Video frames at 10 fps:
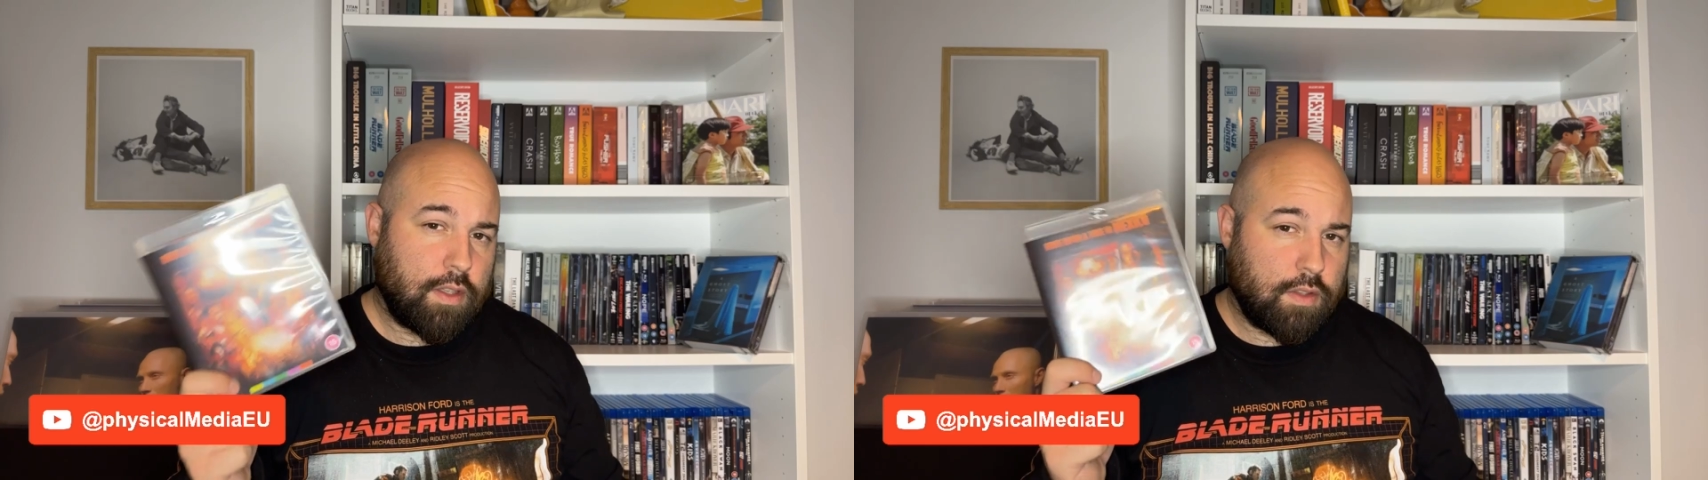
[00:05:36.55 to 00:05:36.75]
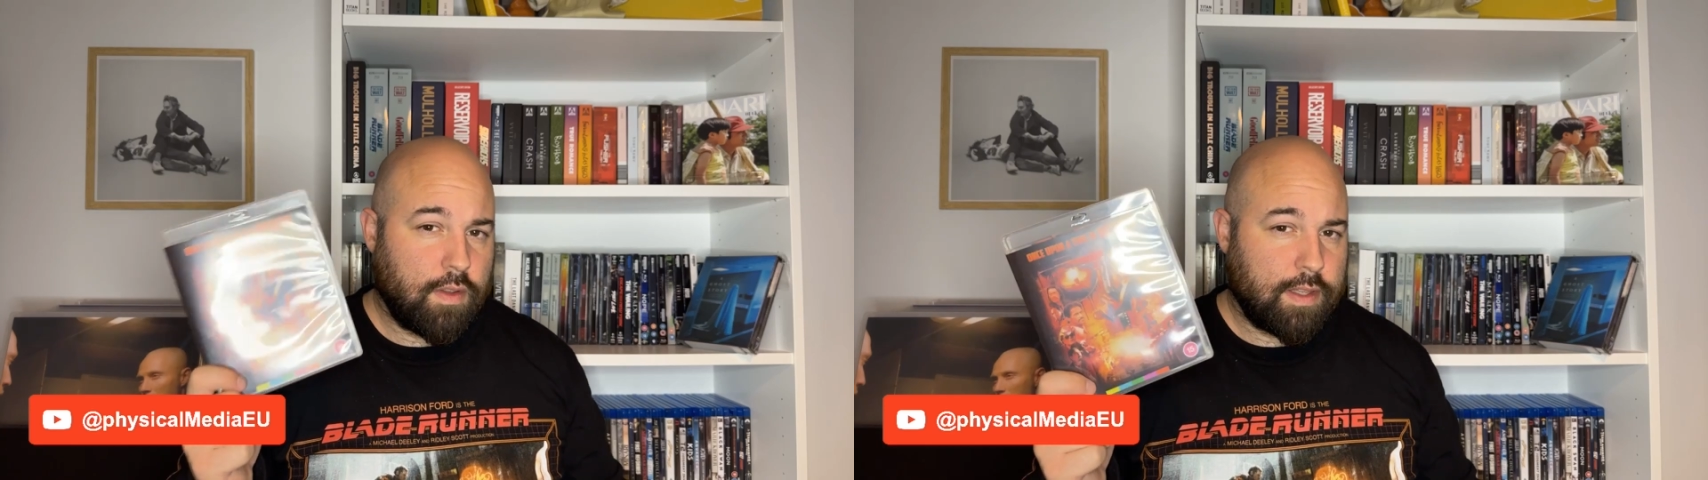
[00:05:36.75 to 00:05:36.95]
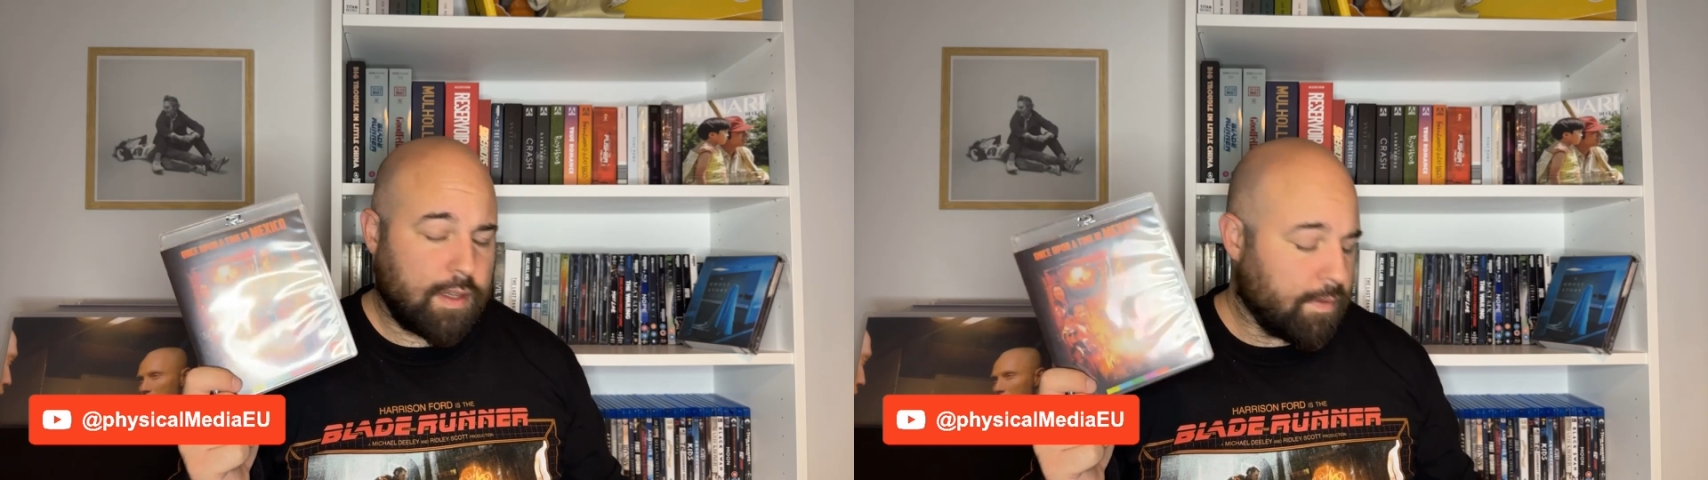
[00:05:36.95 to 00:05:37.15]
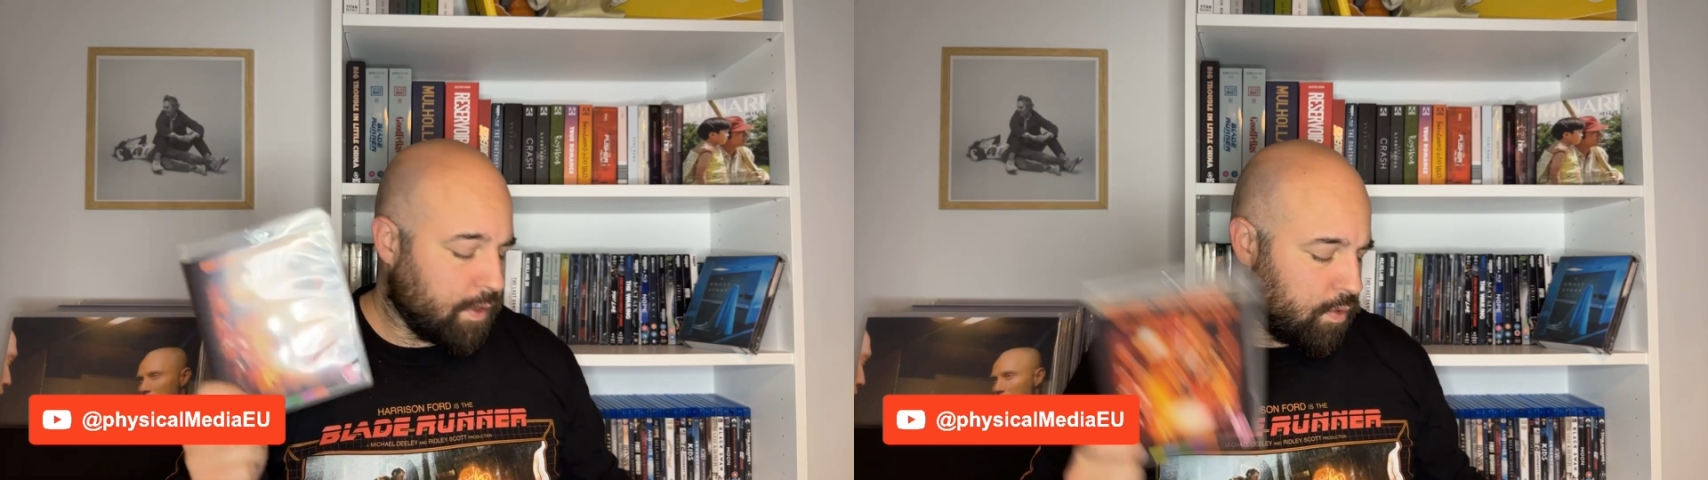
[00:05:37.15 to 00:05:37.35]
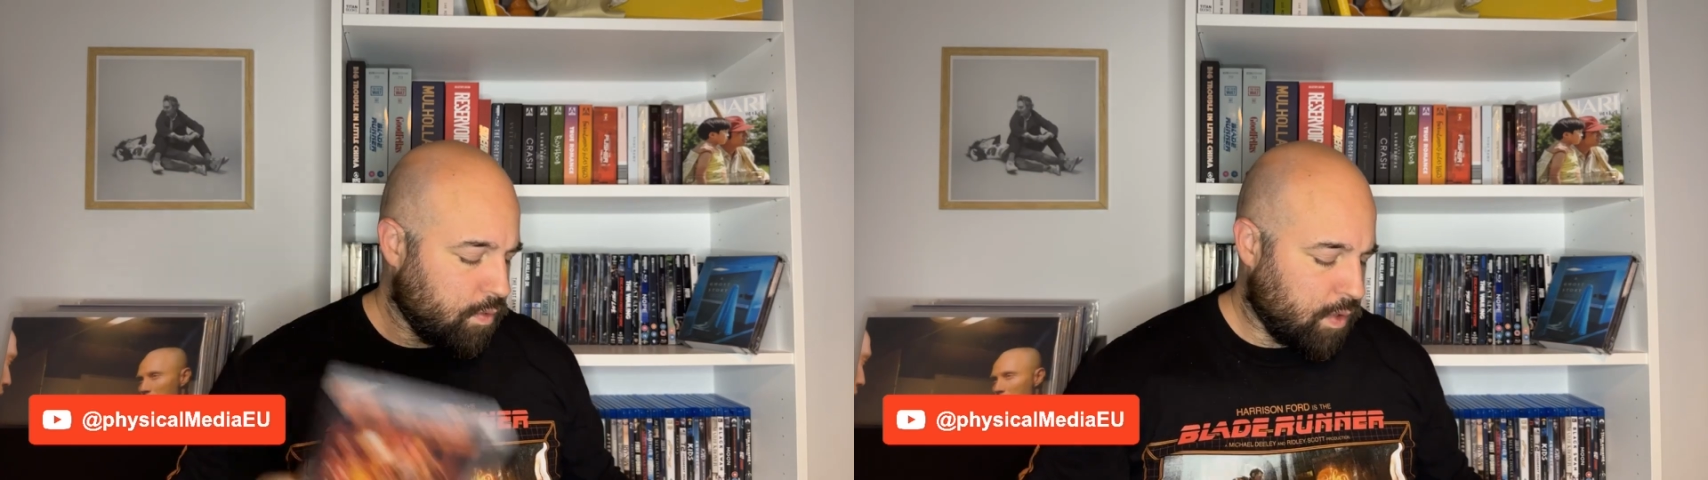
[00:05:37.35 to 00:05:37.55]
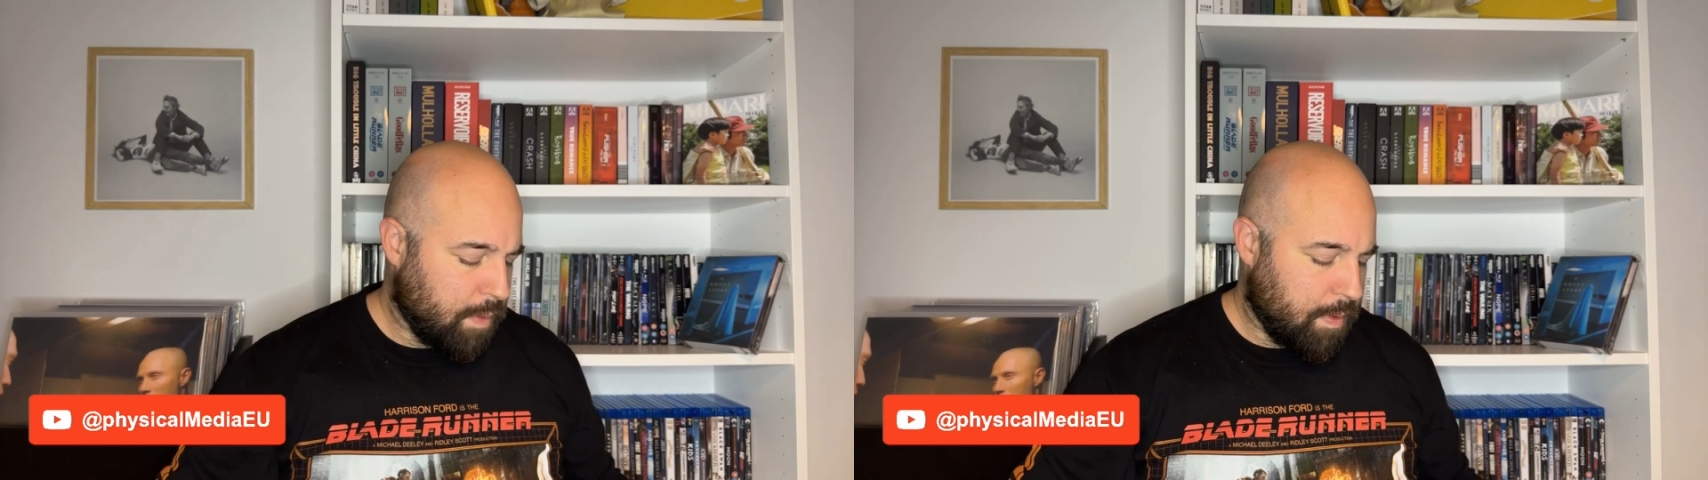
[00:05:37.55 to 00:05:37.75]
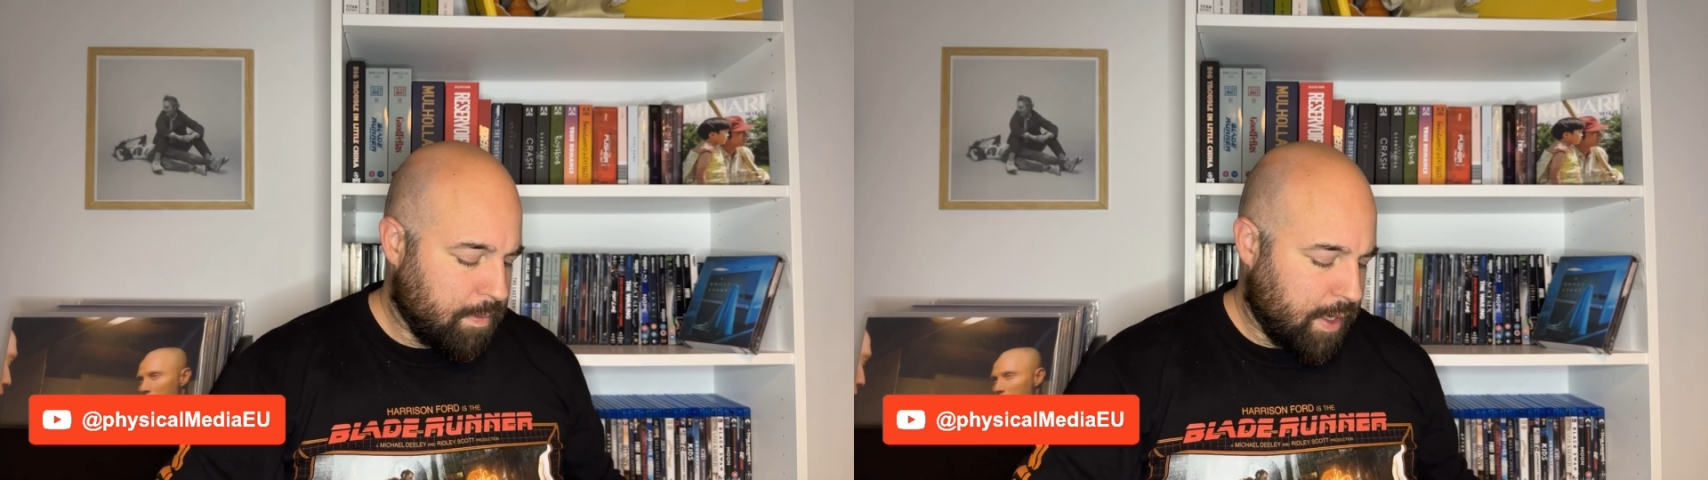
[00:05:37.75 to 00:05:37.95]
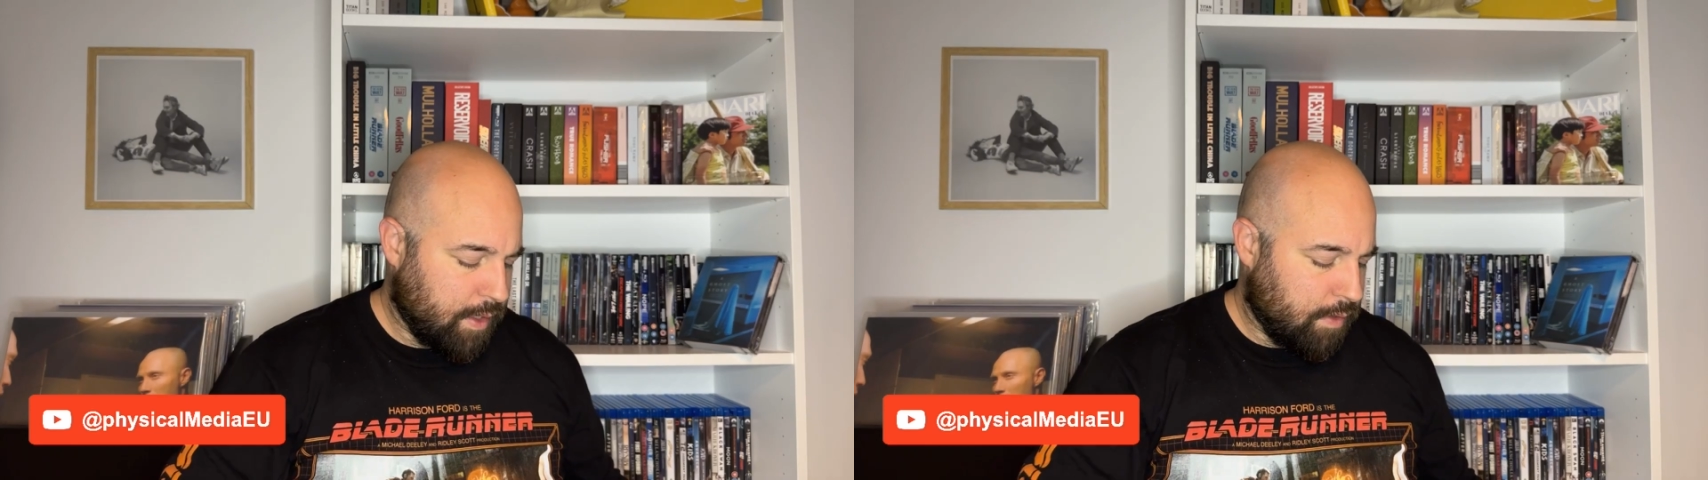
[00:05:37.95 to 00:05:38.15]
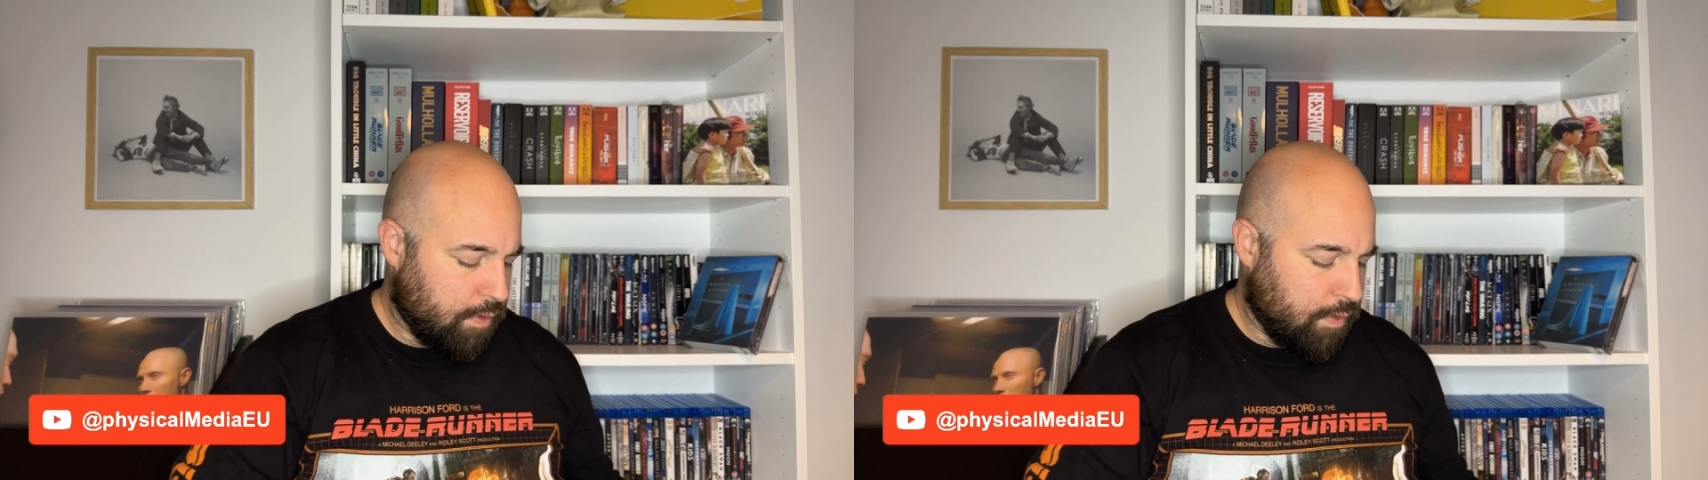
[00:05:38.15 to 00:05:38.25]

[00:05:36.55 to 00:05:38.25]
So that's something to keep in mind